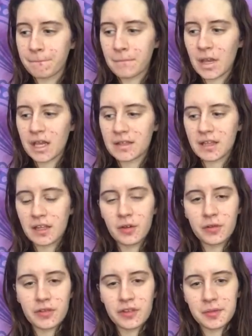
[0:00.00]
because they
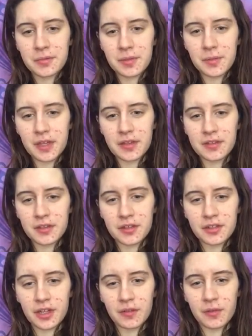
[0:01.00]
don't seem to be
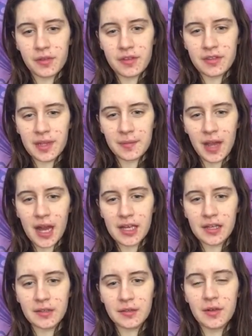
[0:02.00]
searching for the same
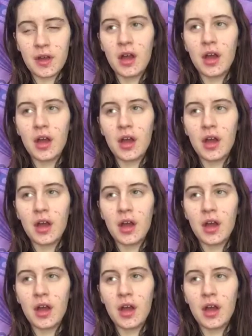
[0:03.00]
kind of